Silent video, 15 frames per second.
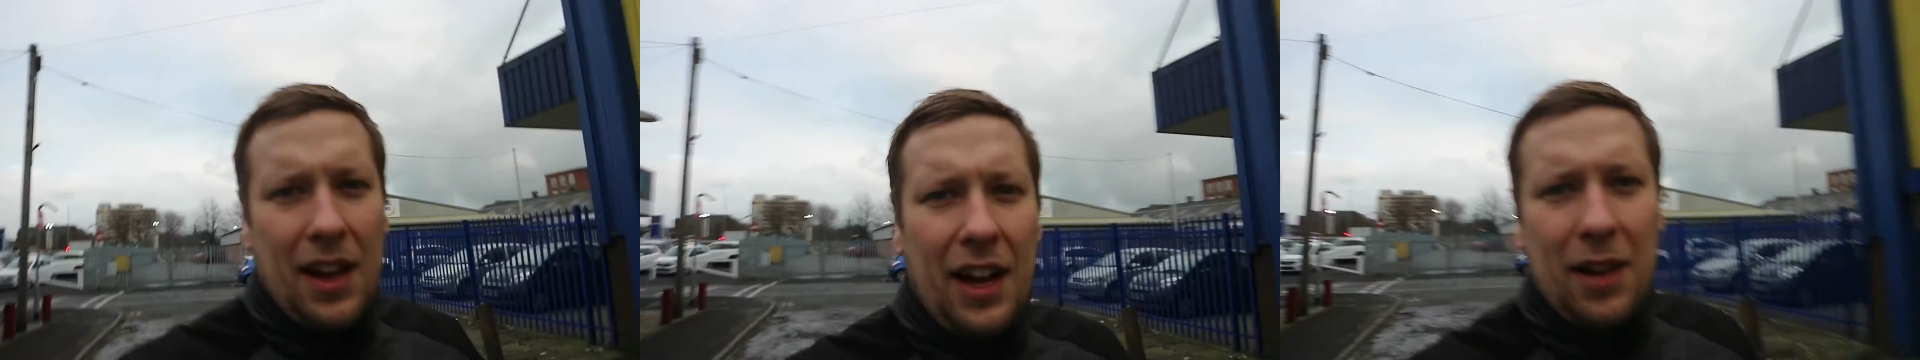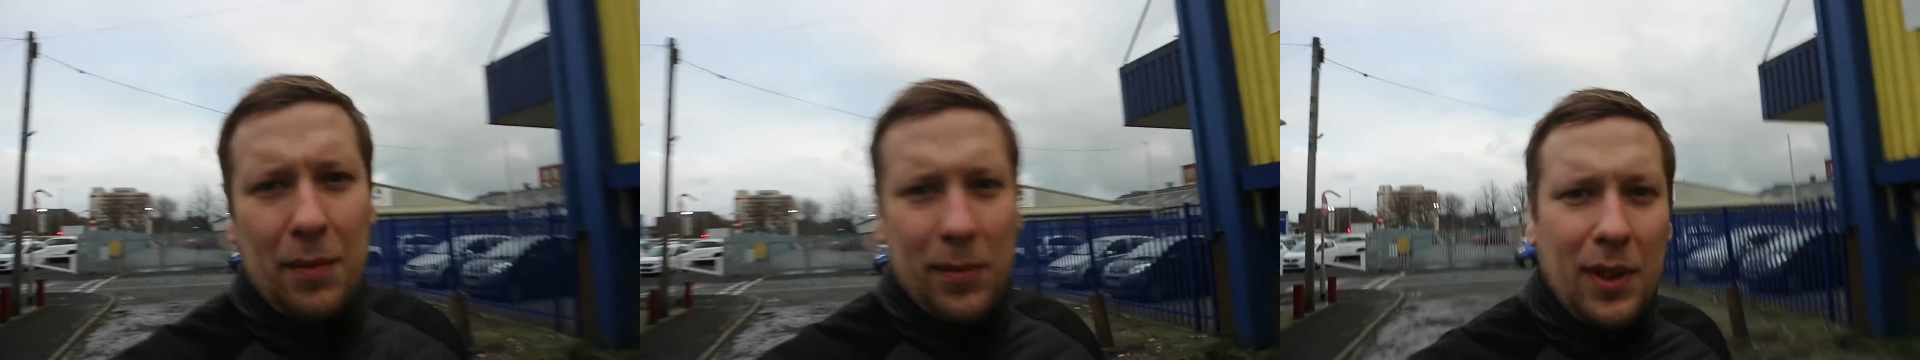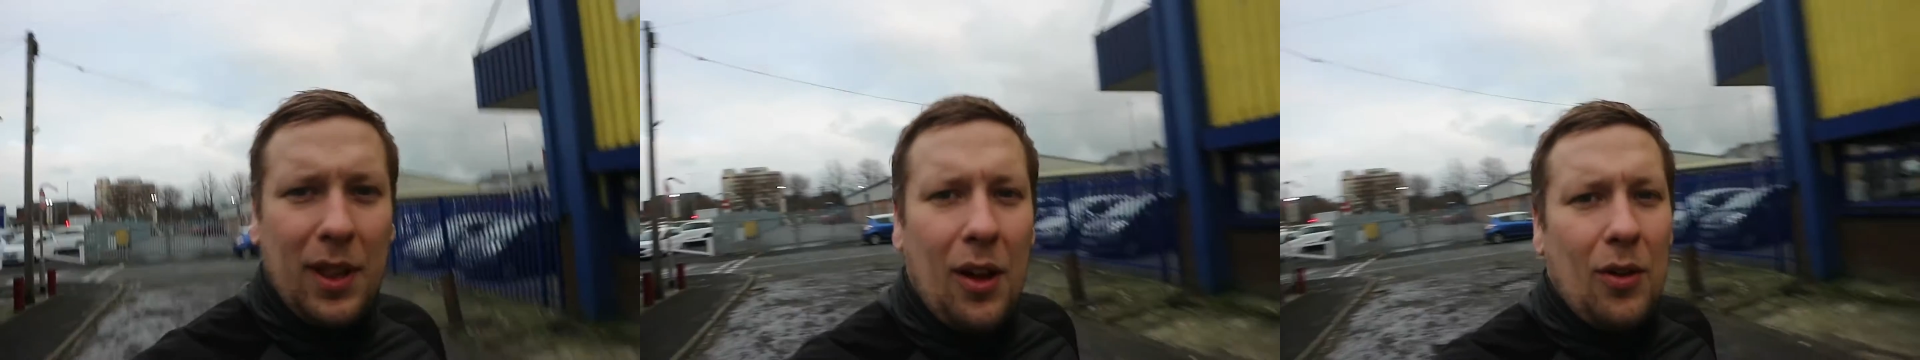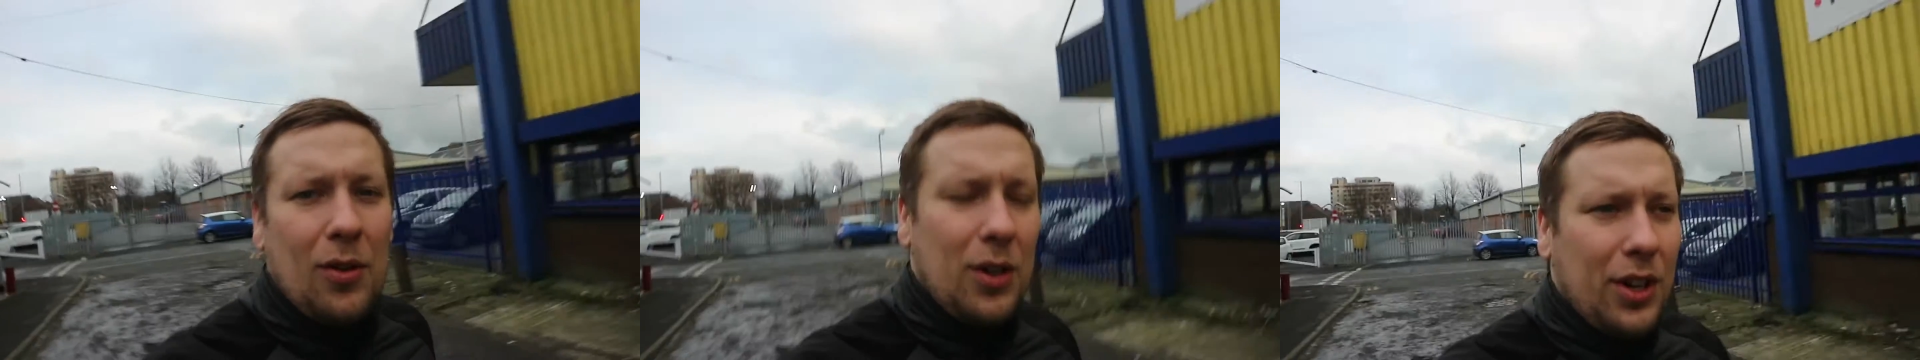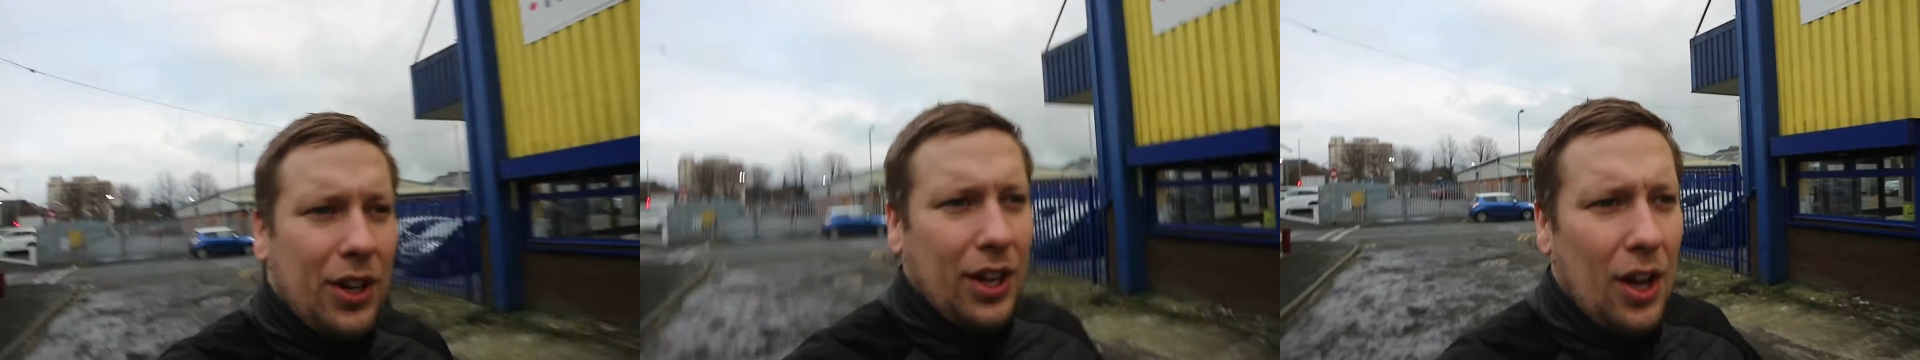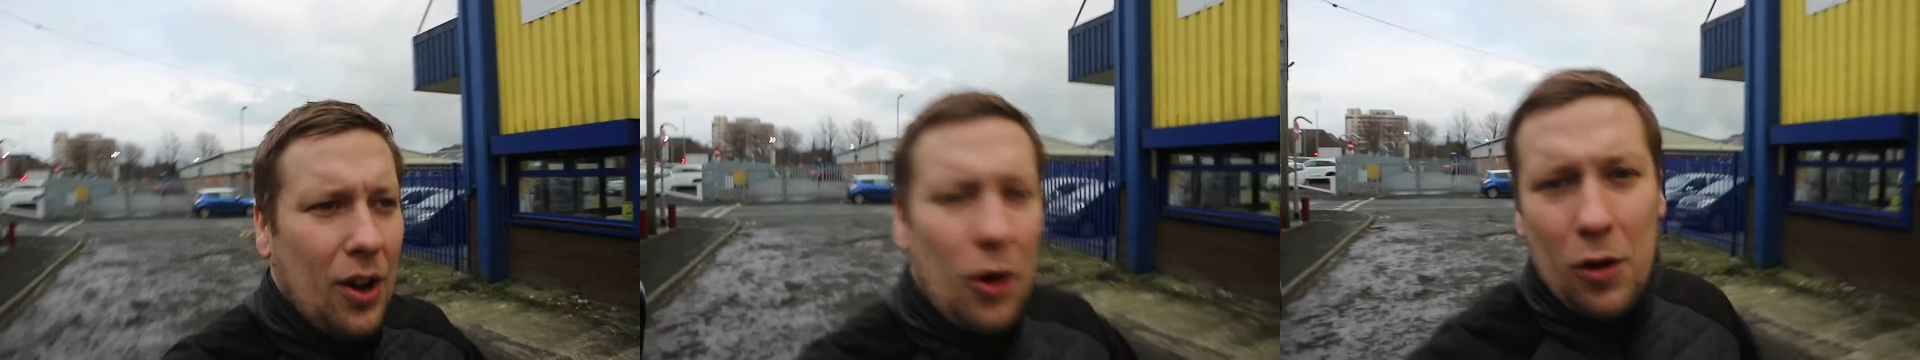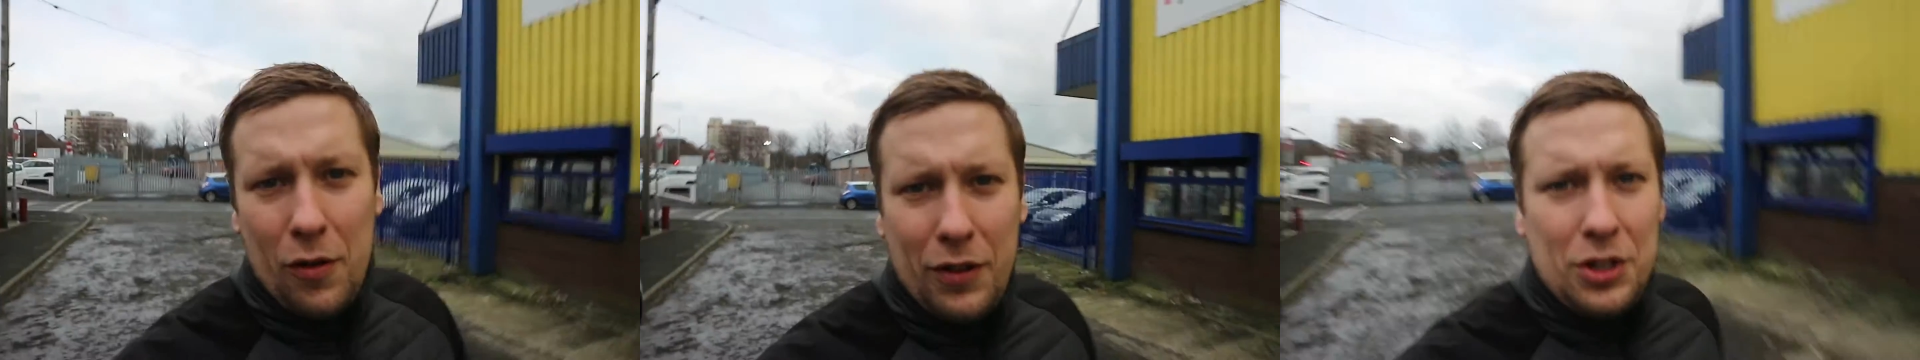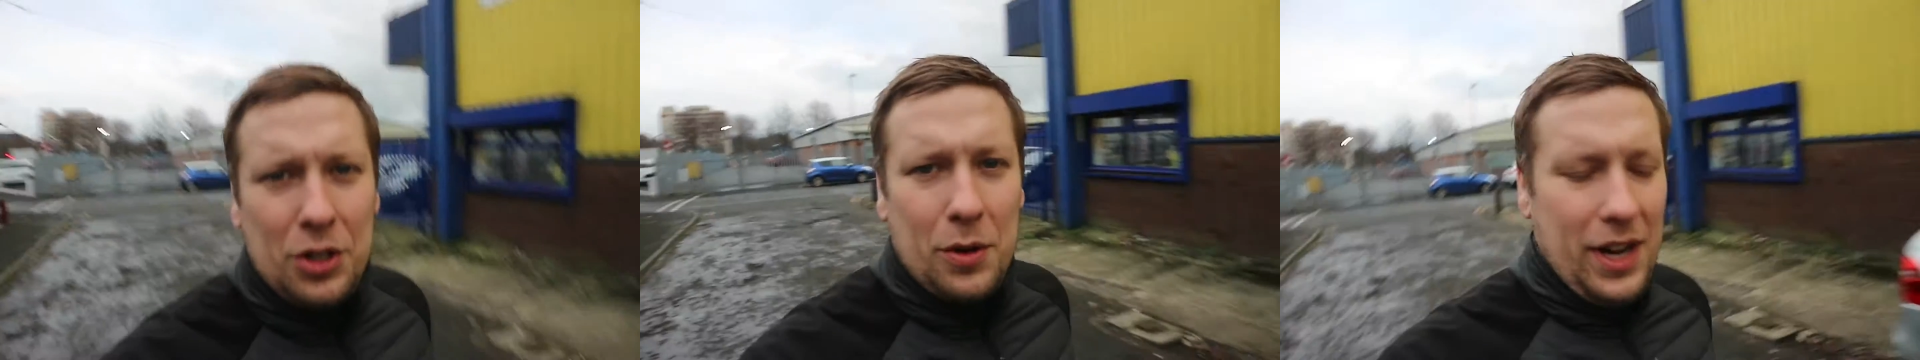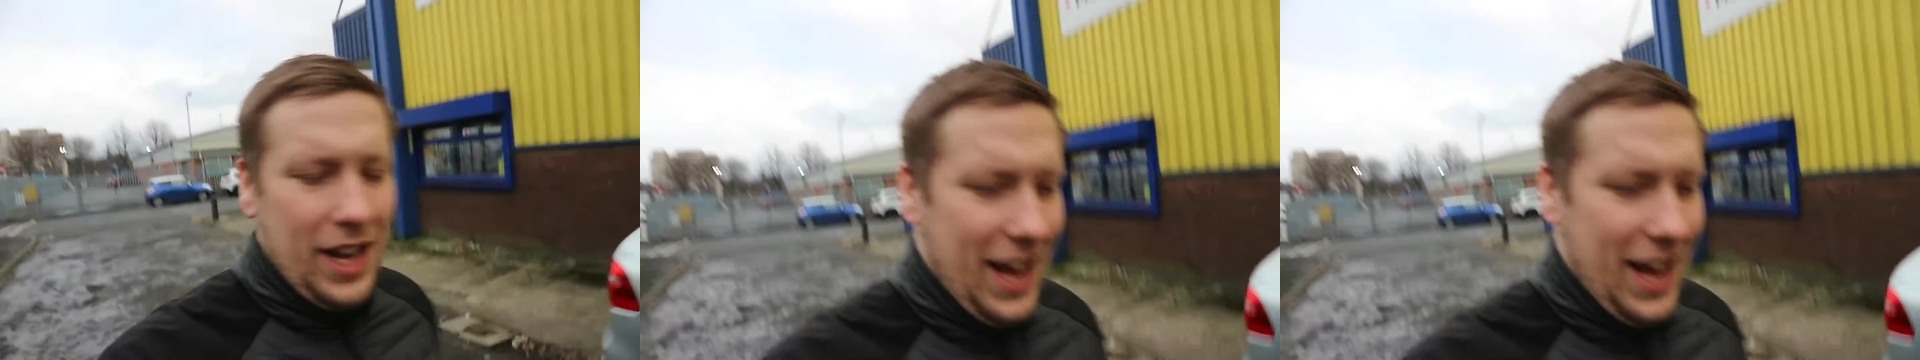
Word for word: I am long overdue an